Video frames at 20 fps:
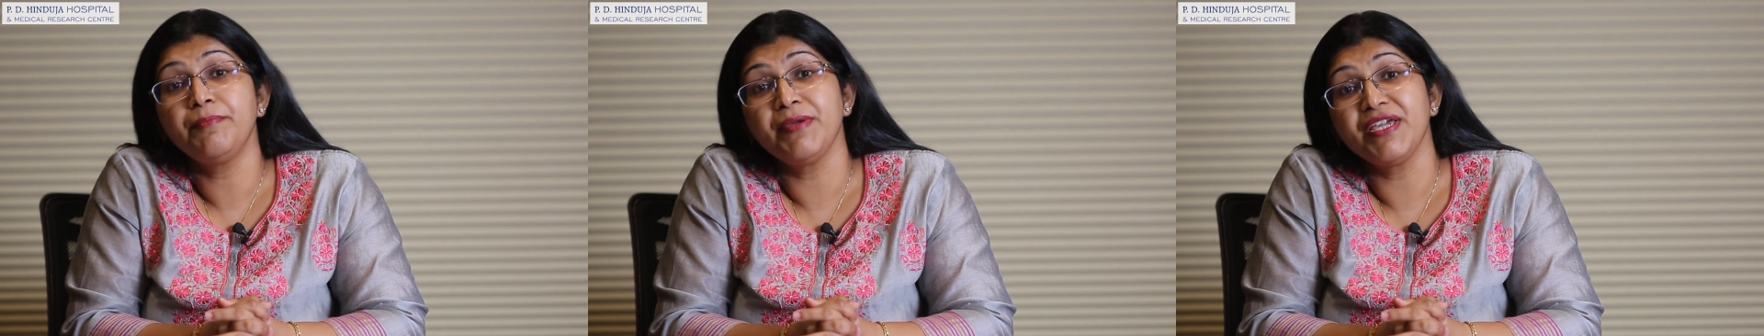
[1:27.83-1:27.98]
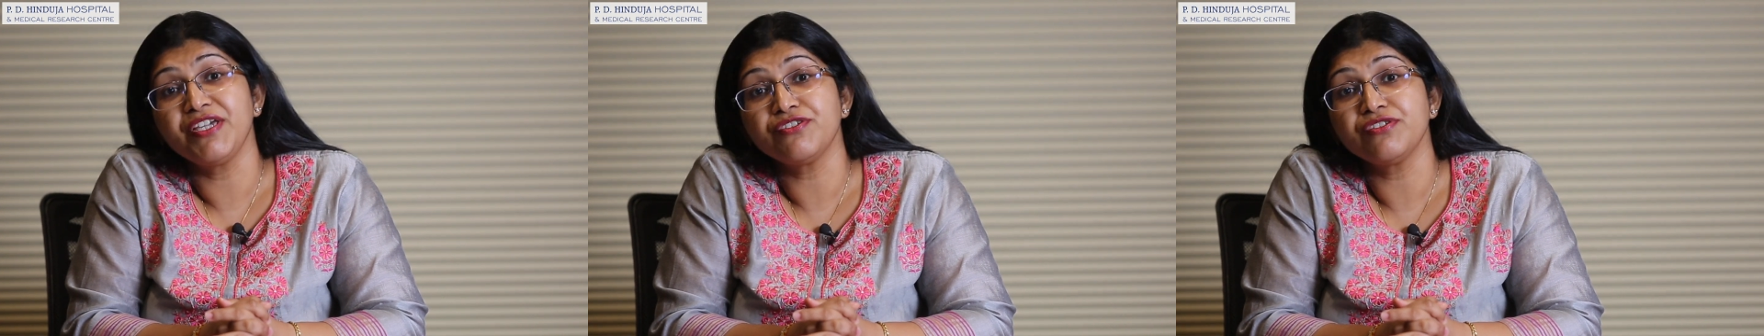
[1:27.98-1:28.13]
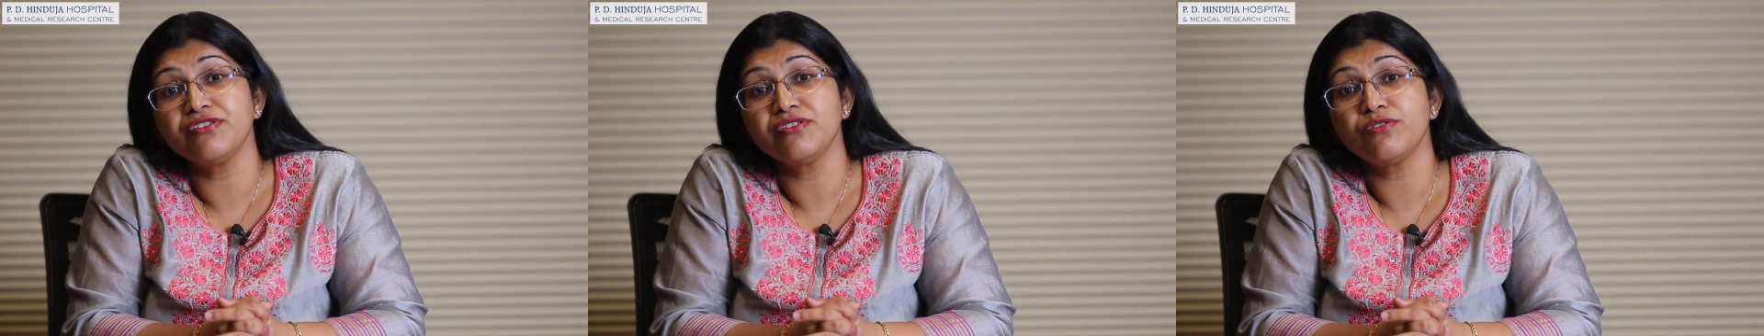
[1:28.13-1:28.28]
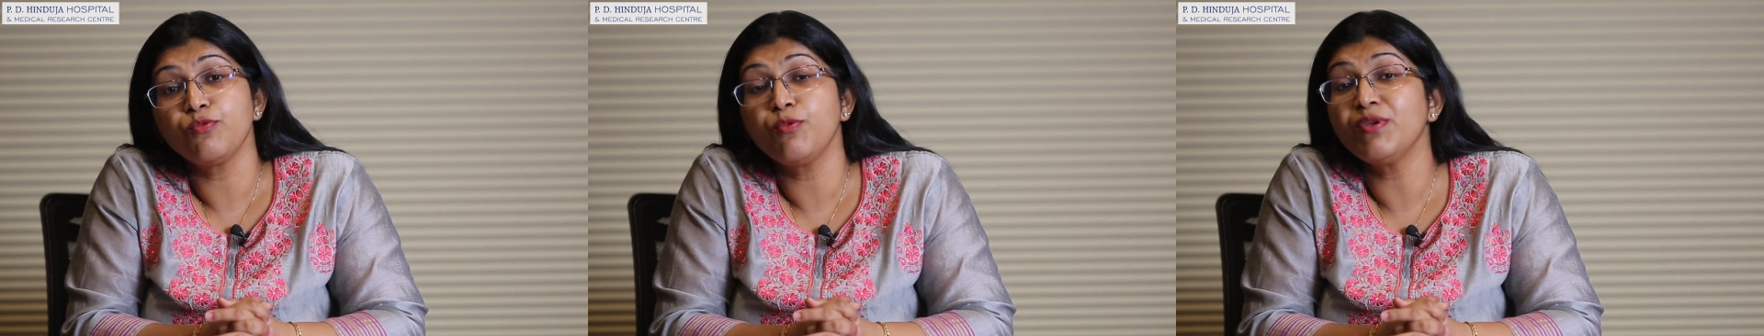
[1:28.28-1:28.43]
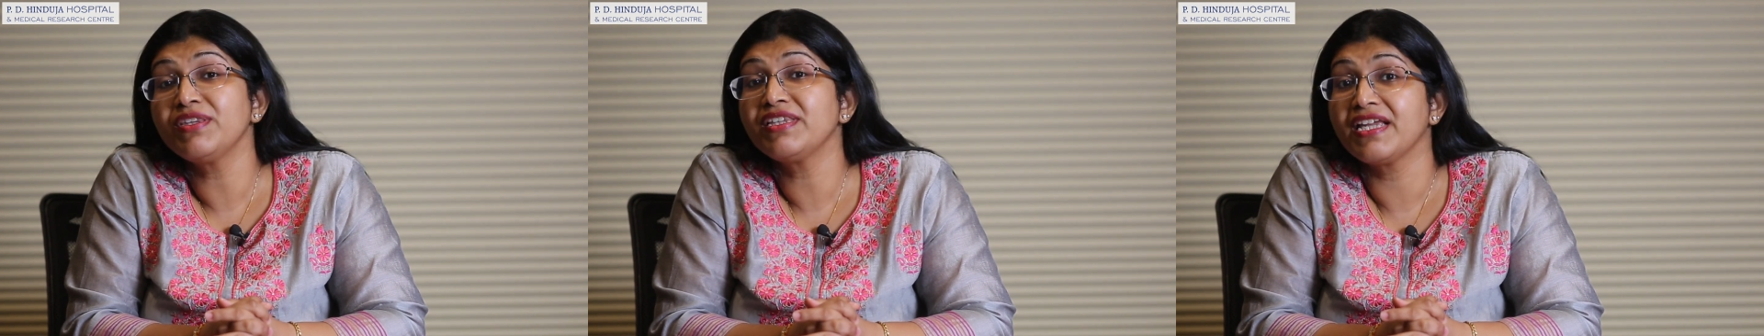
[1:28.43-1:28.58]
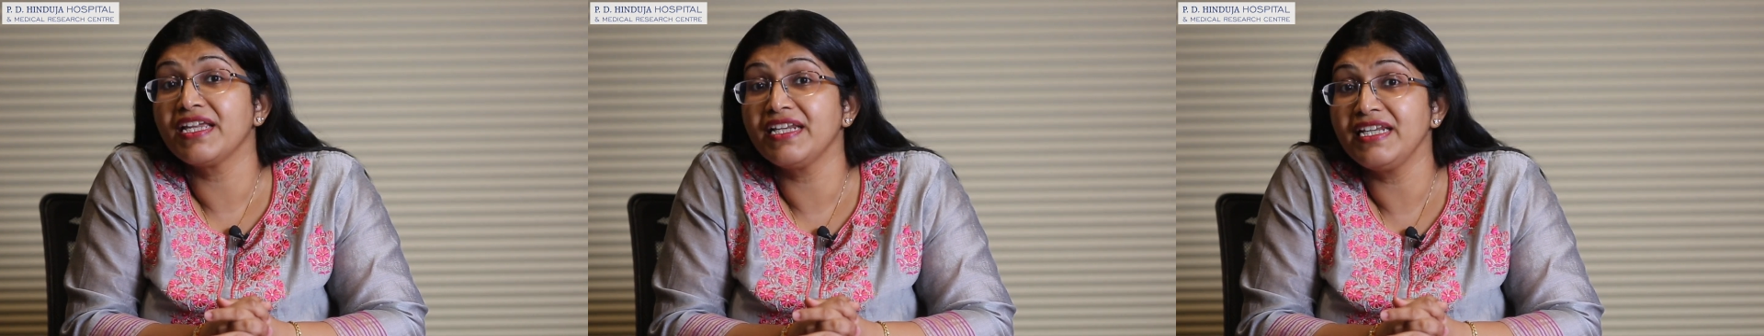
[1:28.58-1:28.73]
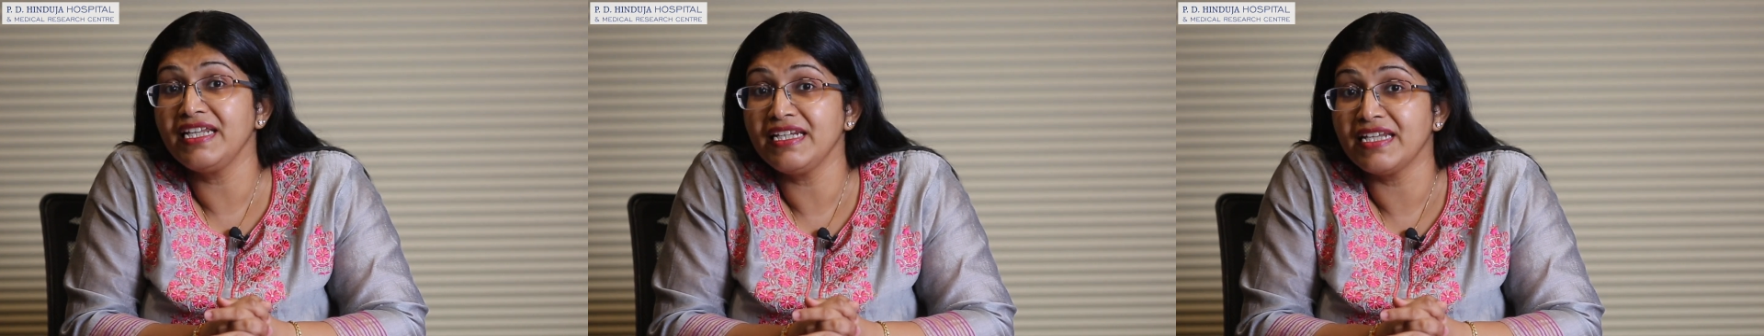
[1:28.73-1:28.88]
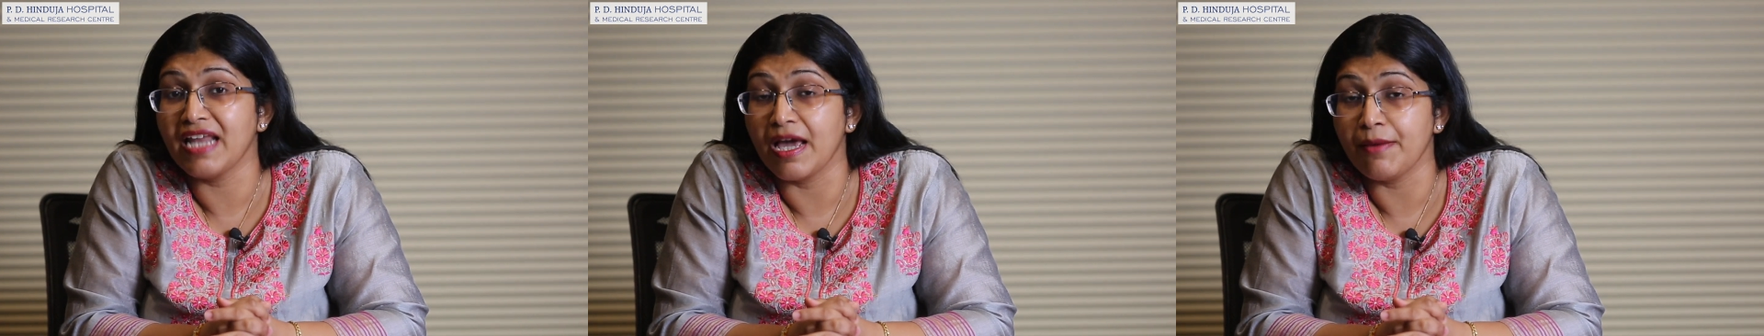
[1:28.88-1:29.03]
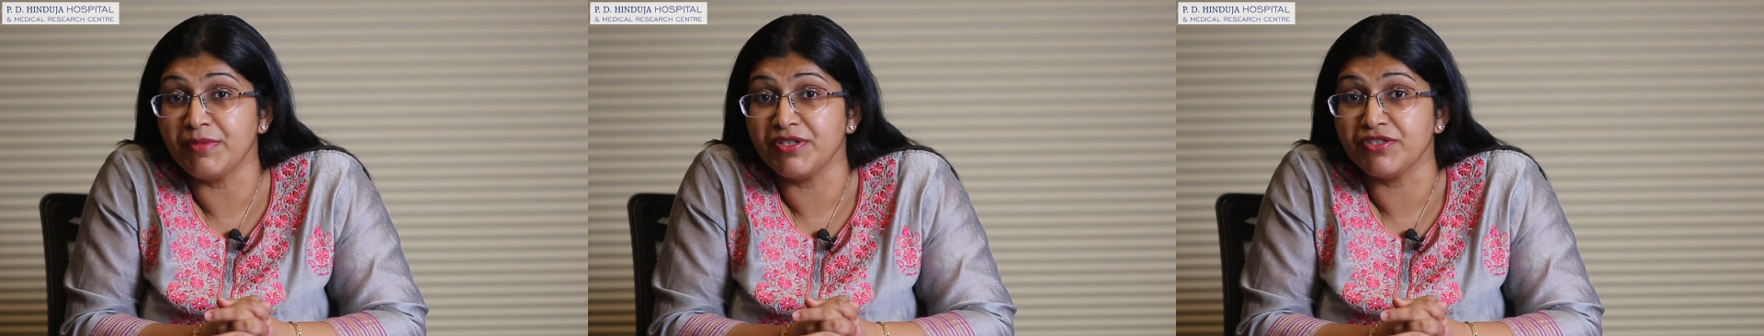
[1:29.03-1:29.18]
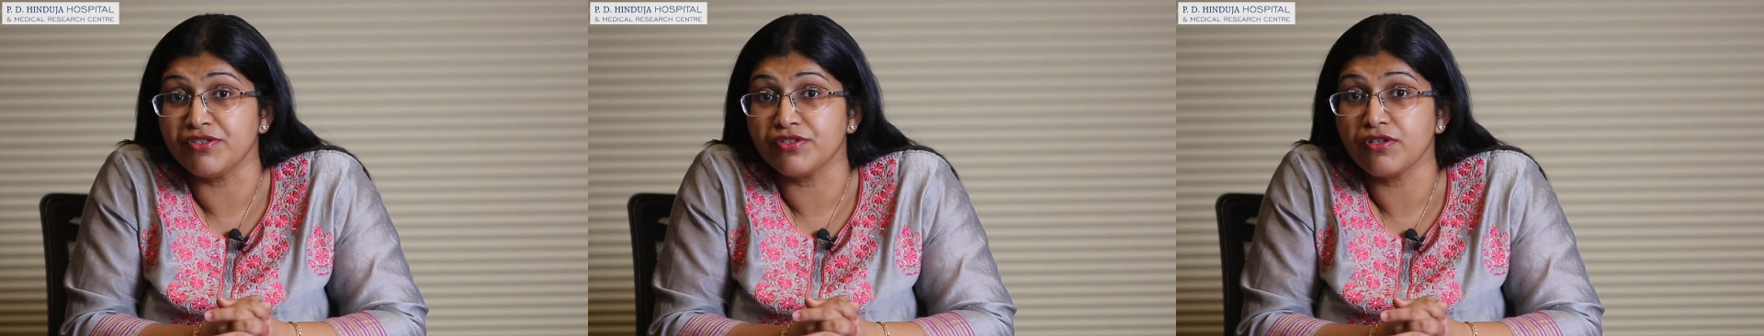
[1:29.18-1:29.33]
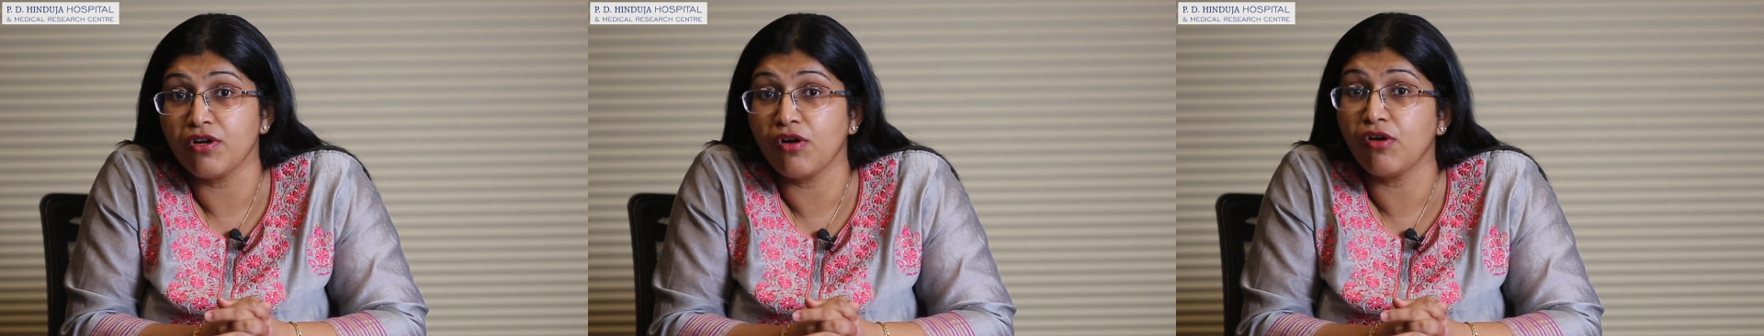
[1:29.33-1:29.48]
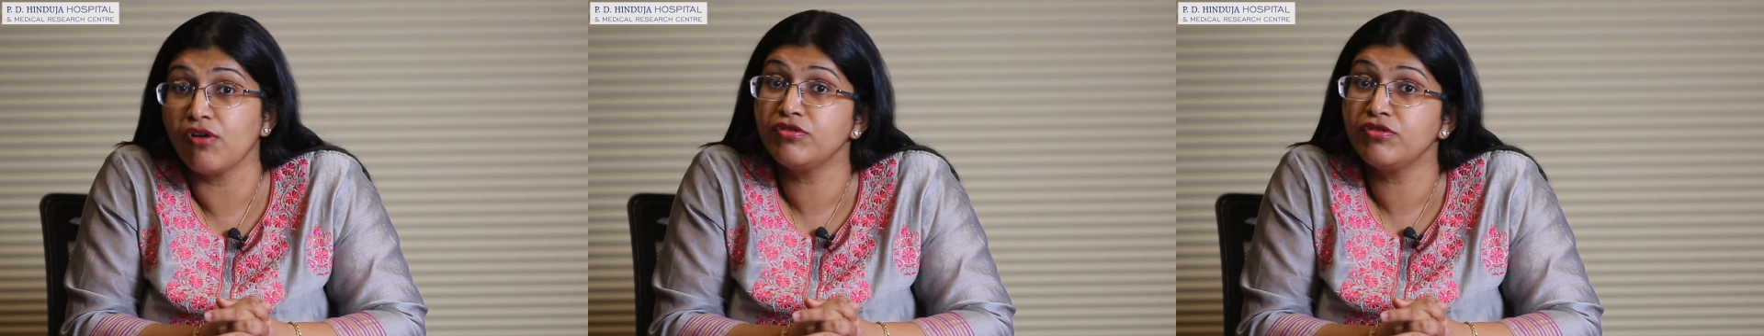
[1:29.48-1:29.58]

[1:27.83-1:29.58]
patients with kidney damage,